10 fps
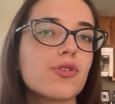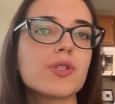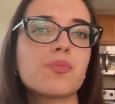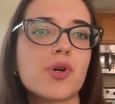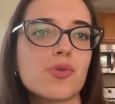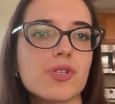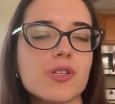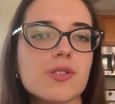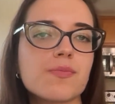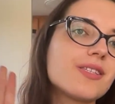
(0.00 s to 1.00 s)
learning
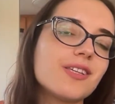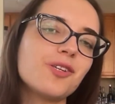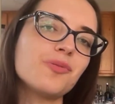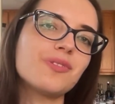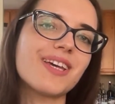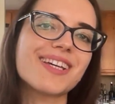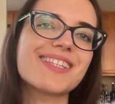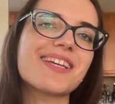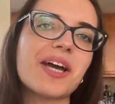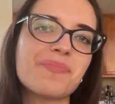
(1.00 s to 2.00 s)
process. See you
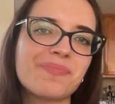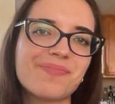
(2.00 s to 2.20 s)
next time!